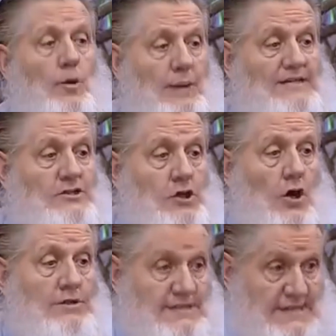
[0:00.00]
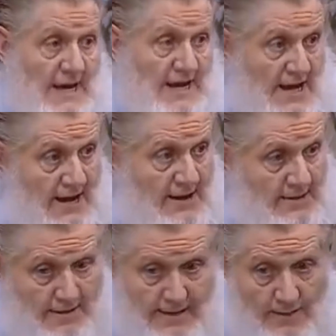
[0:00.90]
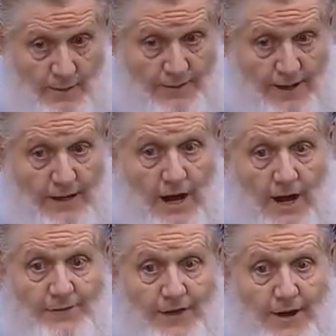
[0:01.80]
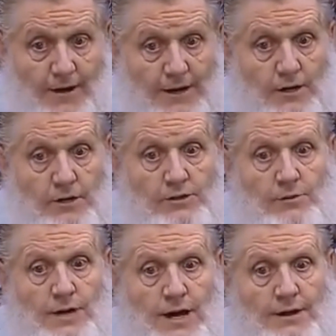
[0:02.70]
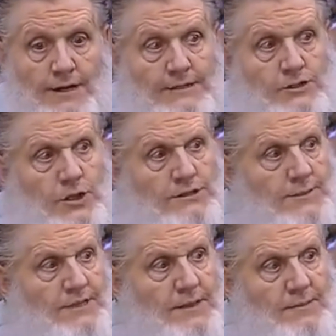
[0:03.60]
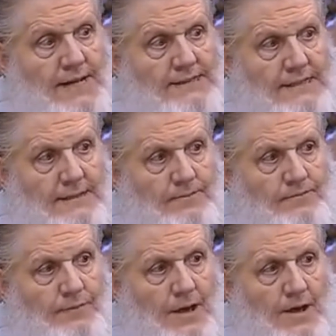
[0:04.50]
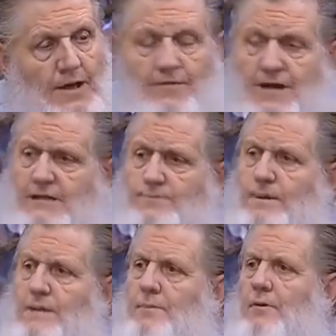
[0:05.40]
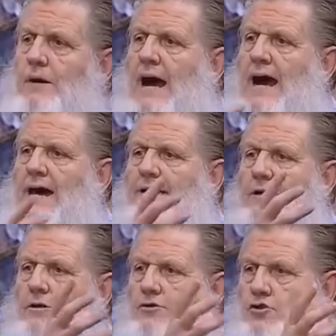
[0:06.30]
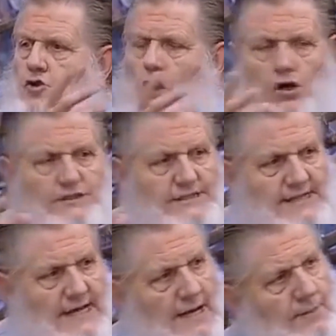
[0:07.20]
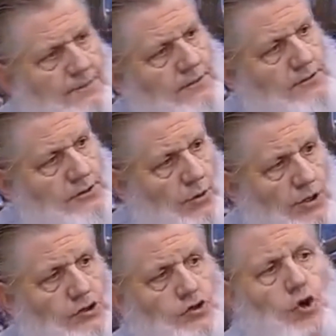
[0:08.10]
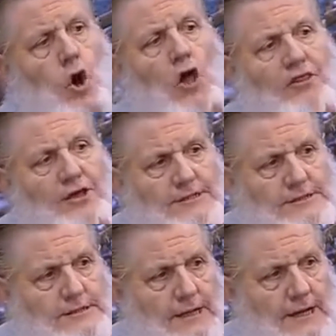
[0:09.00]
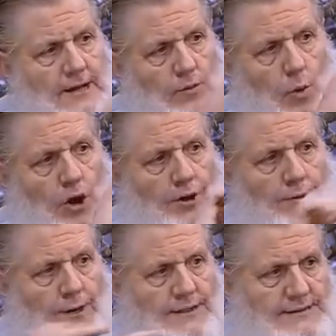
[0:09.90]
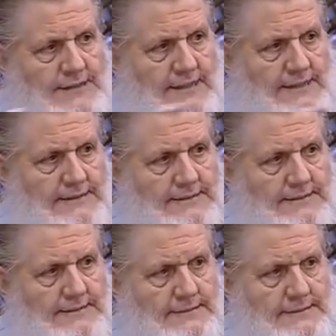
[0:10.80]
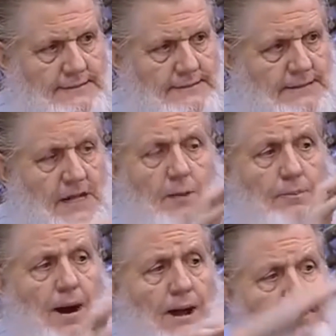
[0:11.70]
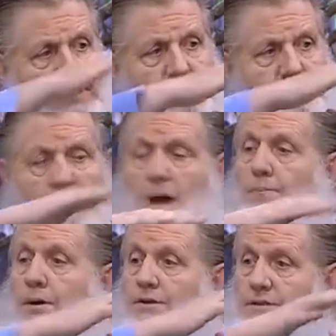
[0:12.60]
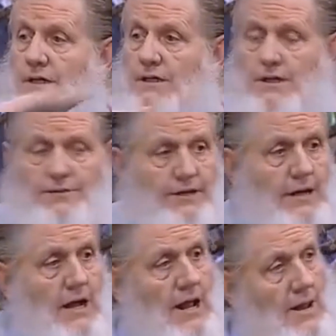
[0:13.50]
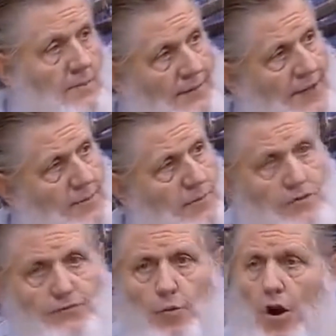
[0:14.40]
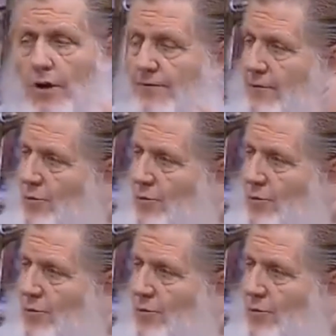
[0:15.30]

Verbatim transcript: To a place called Sana'a. And when they got there, he looked around and he saw something amazing. These people had their troughs set up. You know what a trough is? Water runs in it. And it's not a pipe because the top part's not covered. But they moved water